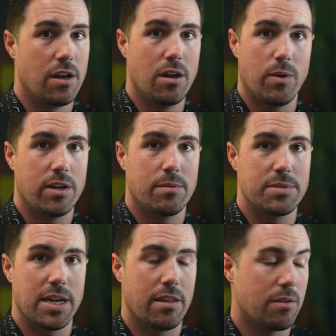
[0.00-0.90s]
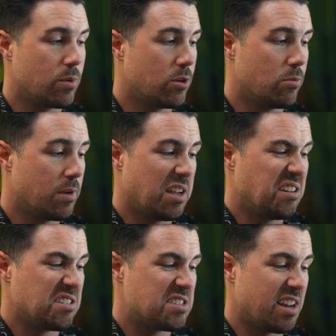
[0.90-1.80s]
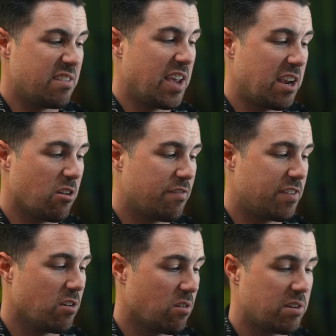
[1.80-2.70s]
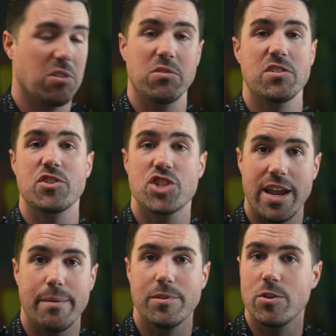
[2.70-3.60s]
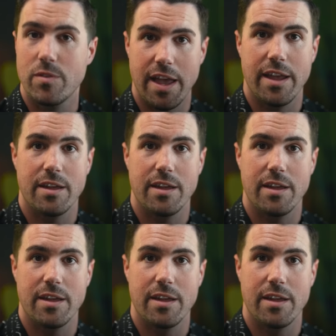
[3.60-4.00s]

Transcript: No one comes out of the womb in a state of anger, fear, guilt, and shame, do they?